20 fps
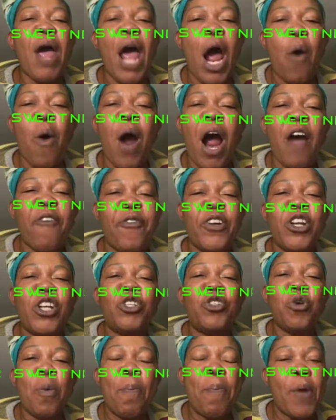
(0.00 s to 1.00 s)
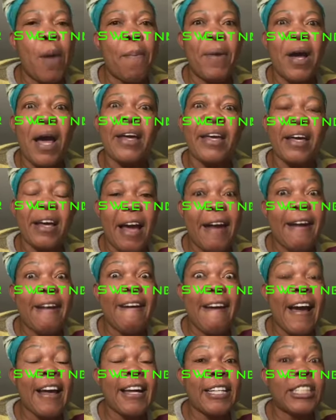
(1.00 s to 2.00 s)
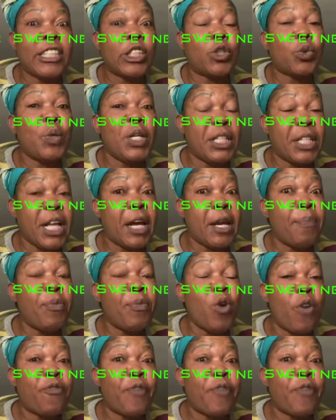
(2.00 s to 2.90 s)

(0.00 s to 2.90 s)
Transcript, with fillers: we are war for the jump from khaki, cause the khaki sweet and